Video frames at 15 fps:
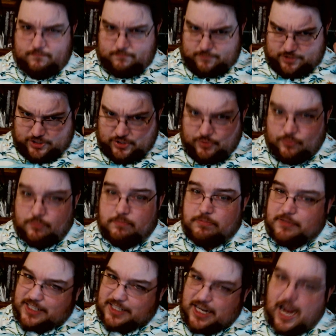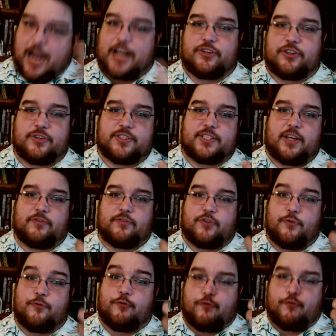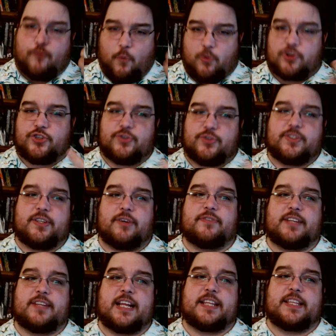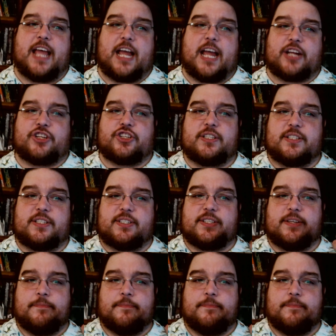to guide yourself, to force yourself to take the actions.